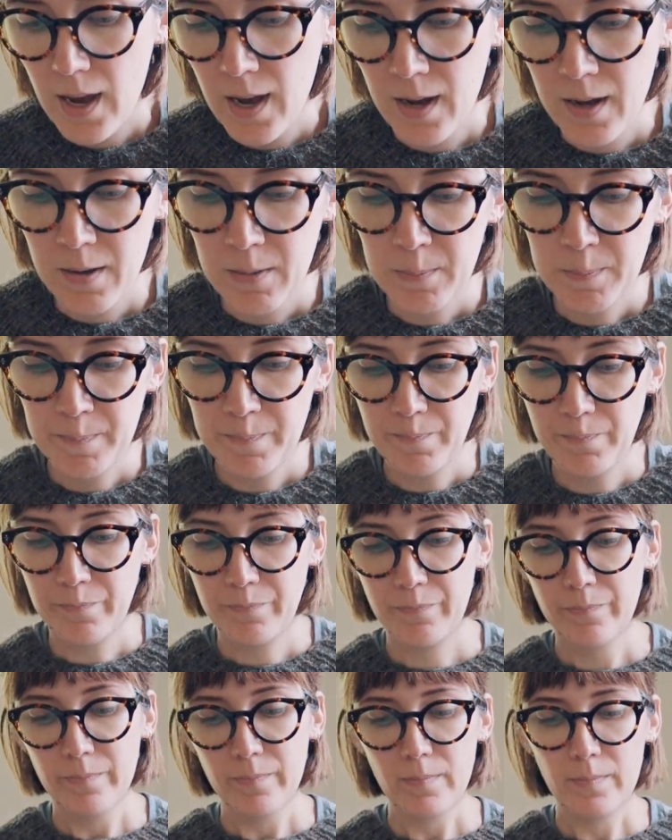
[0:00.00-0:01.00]
um,
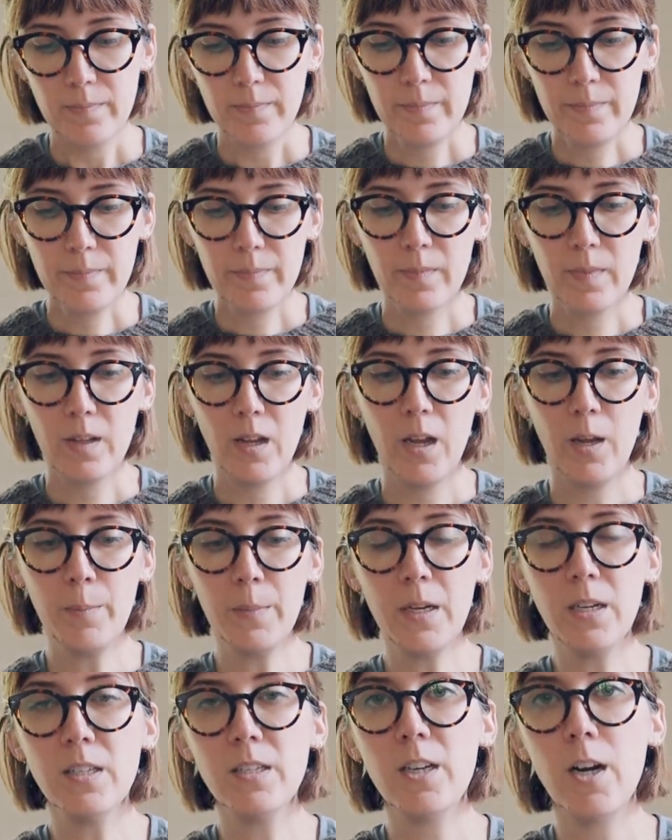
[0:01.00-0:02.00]

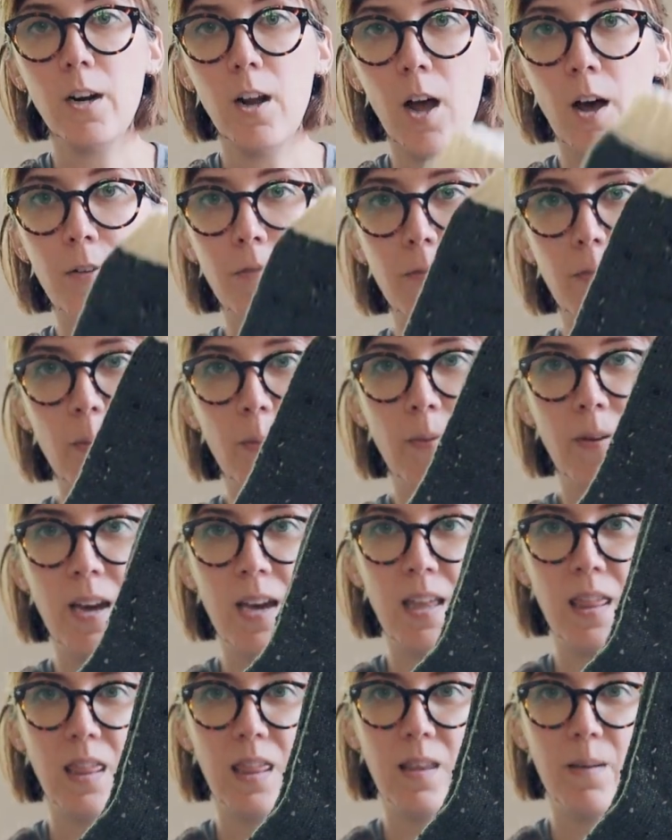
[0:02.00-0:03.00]
I'm going to start off
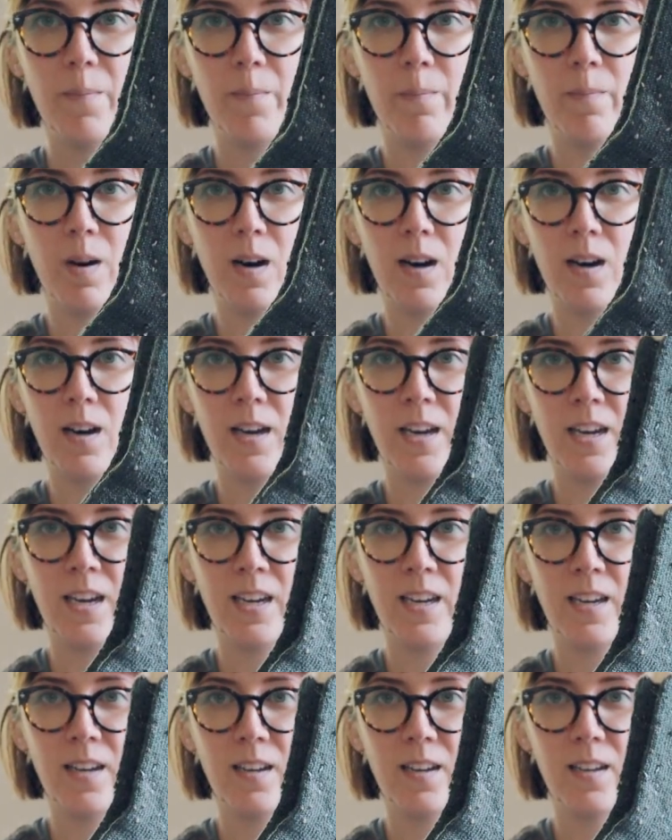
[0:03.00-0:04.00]
with
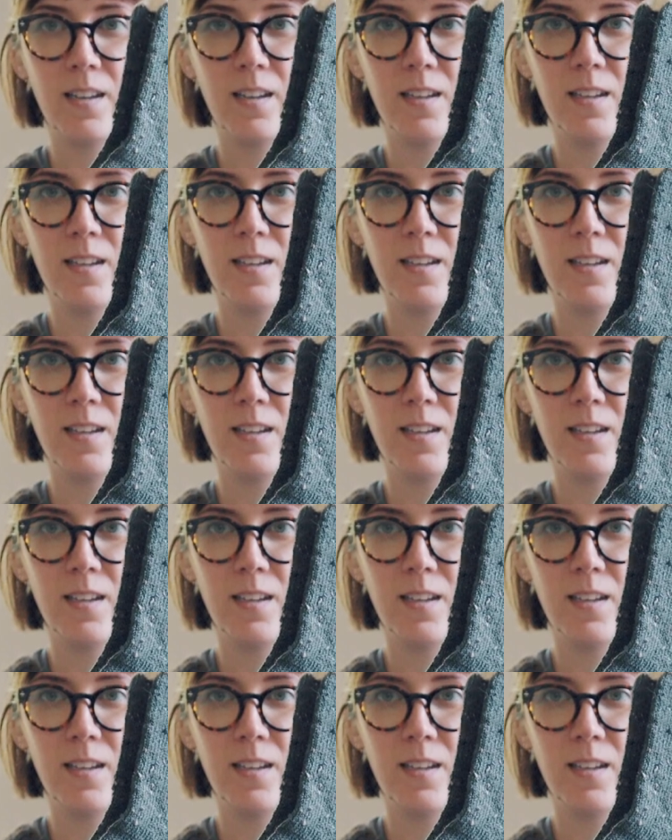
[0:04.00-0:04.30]
my